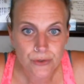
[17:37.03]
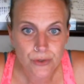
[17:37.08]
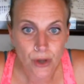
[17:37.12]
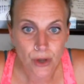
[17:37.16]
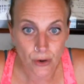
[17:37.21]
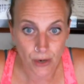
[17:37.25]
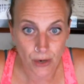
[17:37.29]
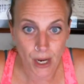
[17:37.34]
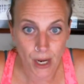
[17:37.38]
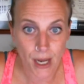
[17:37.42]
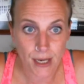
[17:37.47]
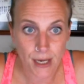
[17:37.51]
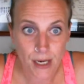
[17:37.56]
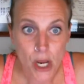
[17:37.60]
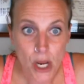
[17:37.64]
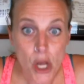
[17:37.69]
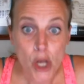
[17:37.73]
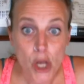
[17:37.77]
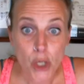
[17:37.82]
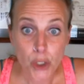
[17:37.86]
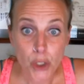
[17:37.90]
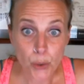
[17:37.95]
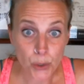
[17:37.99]
Okay.
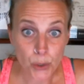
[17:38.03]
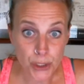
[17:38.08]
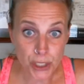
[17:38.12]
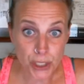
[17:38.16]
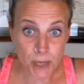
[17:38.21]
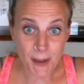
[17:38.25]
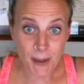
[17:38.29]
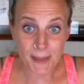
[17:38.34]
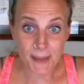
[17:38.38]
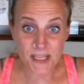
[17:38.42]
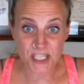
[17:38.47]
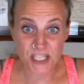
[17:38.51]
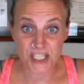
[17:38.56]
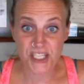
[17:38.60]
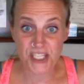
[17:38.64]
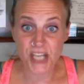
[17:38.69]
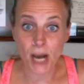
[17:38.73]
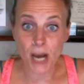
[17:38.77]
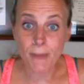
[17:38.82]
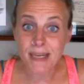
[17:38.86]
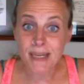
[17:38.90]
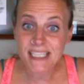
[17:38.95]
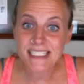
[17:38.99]
You want to talk about the
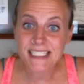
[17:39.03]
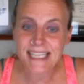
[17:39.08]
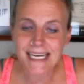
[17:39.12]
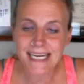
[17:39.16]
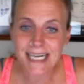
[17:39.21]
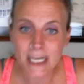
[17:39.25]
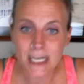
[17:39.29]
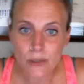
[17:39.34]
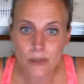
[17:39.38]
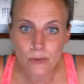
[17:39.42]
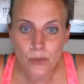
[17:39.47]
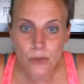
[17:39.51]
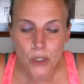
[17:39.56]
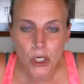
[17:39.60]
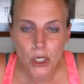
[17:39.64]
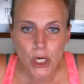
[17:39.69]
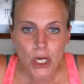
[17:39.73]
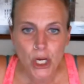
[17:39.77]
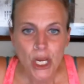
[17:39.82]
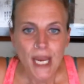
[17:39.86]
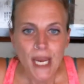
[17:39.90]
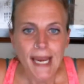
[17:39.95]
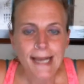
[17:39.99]
dumbing down?
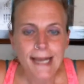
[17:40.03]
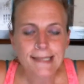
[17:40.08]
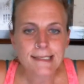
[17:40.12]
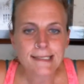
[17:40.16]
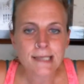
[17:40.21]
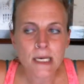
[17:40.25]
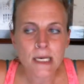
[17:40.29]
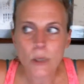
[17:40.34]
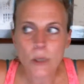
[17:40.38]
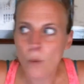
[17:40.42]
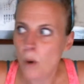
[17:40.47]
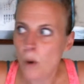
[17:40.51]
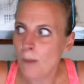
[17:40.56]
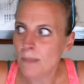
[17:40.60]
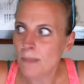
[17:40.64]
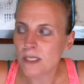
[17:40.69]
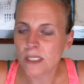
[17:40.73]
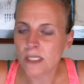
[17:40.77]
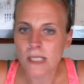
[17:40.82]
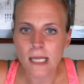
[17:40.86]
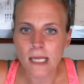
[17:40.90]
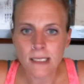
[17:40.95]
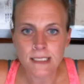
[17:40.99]
It's like what
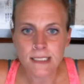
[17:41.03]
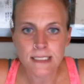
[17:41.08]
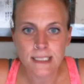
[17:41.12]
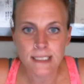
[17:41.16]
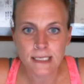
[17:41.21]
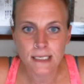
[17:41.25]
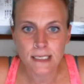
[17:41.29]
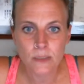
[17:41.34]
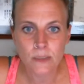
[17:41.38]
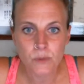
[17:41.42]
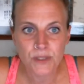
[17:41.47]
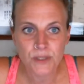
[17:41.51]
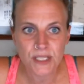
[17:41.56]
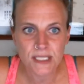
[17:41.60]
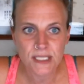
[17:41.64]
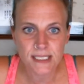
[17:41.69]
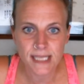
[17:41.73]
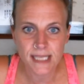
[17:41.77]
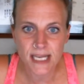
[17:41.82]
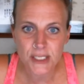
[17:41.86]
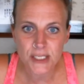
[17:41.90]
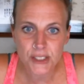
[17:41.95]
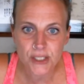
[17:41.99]
McClellan did with this
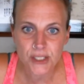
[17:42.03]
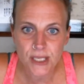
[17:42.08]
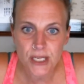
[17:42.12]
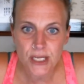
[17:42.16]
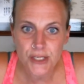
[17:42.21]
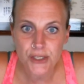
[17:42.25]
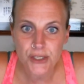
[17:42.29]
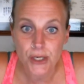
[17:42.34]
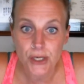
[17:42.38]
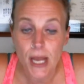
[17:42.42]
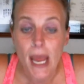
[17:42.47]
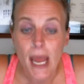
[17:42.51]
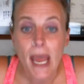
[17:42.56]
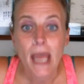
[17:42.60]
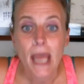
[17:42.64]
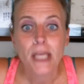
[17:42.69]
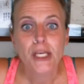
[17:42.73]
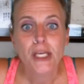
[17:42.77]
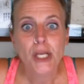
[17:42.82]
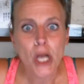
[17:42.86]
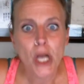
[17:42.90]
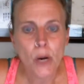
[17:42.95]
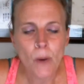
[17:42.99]
legislation.
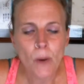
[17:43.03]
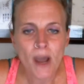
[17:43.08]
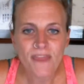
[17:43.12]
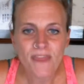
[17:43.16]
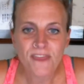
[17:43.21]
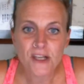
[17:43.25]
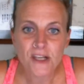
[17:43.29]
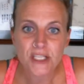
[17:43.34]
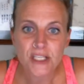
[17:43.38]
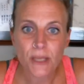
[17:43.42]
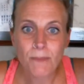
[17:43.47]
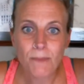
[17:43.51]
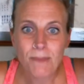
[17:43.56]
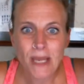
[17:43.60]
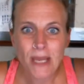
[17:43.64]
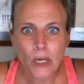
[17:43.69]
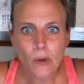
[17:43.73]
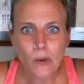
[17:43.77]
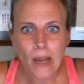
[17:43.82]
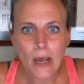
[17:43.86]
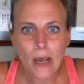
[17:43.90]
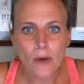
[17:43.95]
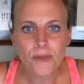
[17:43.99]
You know what? There's a
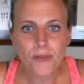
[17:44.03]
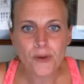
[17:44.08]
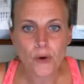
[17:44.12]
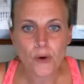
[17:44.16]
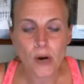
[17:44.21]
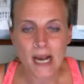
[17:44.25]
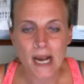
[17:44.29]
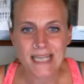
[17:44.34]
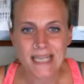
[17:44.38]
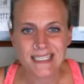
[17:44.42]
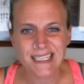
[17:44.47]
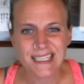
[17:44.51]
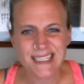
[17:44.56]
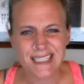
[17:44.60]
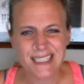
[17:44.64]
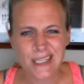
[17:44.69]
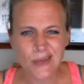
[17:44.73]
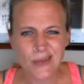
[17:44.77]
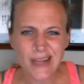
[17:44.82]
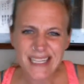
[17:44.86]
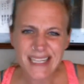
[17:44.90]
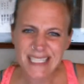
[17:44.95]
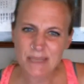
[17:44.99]
mental health crisis. So
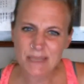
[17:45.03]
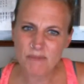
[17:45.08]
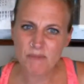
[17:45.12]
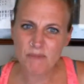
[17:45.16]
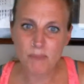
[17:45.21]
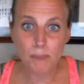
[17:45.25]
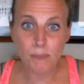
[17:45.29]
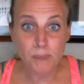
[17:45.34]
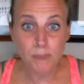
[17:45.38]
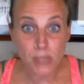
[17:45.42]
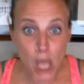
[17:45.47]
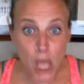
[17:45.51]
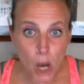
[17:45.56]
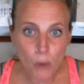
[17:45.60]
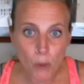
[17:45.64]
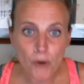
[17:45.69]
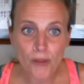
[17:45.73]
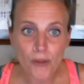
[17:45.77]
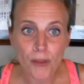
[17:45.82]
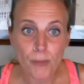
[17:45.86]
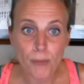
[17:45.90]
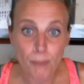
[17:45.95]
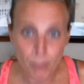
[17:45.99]
let's lower
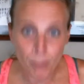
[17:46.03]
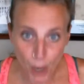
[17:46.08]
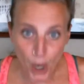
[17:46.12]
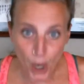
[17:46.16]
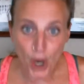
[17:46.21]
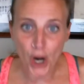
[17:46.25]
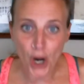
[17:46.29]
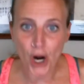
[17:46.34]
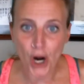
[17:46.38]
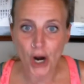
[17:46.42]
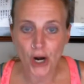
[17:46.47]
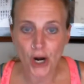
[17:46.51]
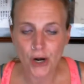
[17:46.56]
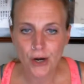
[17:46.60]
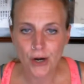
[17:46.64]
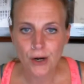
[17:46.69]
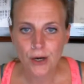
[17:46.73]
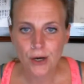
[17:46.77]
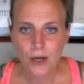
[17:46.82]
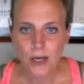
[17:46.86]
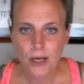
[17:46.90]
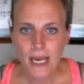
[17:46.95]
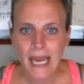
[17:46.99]
the bar
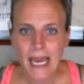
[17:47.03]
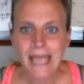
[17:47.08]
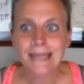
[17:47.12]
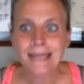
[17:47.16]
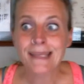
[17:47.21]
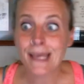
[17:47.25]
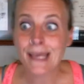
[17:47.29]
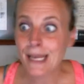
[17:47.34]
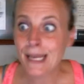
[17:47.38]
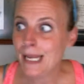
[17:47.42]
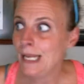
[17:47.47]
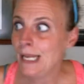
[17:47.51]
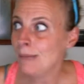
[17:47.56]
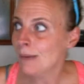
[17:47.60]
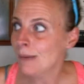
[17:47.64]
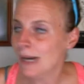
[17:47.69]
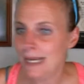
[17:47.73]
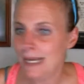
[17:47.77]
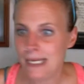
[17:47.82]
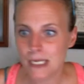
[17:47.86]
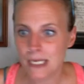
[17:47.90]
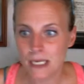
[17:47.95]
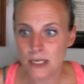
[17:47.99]
and let
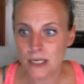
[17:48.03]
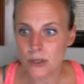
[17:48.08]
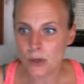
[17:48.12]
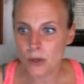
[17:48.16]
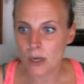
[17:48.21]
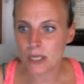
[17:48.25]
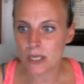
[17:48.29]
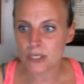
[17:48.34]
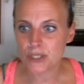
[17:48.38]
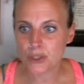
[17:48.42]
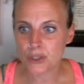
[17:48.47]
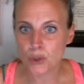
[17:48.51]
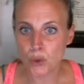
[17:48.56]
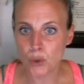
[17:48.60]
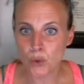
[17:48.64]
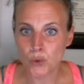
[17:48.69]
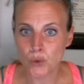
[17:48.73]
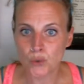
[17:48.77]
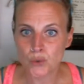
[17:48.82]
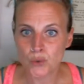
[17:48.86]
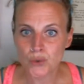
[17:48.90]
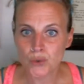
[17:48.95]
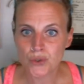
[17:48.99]
anybody come to our
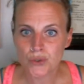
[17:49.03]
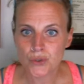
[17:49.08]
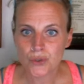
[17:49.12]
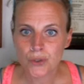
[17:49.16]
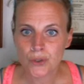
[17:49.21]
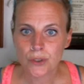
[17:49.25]
schools